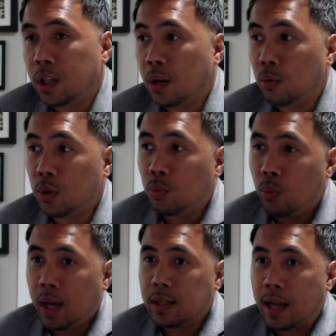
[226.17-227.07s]
They would
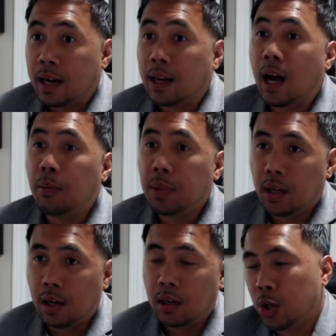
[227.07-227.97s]
raise a
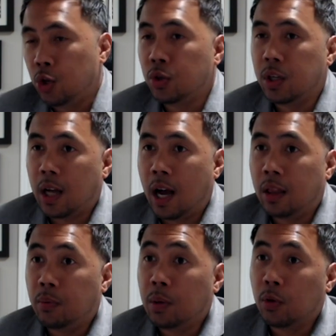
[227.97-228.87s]
capital using other
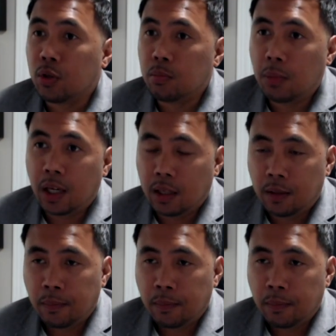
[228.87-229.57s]
people's money,